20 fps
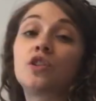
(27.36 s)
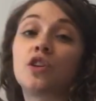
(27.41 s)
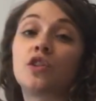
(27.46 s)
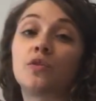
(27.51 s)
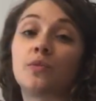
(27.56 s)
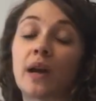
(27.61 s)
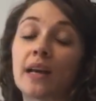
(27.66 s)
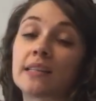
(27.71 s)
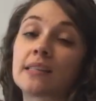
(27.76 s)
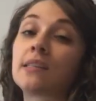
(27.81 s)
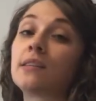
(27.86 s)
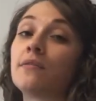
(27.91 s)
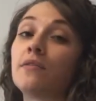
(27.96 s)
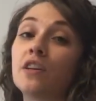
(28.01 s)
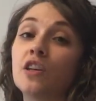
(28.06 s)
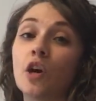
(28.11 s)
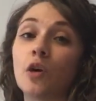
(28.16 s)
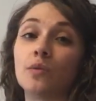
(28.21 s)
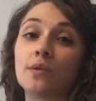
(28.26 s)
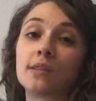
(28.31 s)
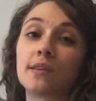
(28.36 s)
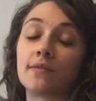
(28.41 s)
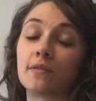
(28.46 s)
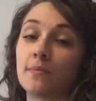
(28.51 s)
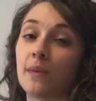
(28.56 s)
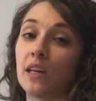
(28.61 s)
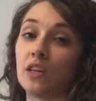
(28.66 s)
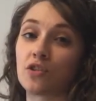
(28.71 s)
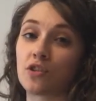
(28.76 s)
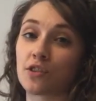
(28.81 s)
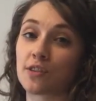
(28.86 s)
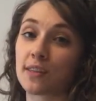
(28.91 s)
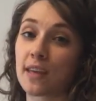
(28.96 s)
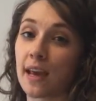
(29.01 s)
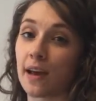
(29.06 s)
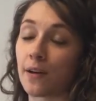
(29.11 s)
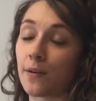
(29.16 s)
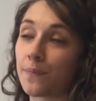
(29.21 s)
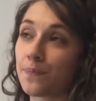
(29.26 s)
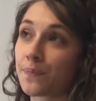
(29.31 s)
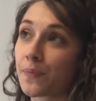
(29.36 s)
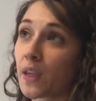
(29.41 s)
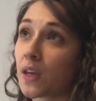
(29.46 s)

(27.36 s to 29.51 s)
to the rest of the notes of the major scale,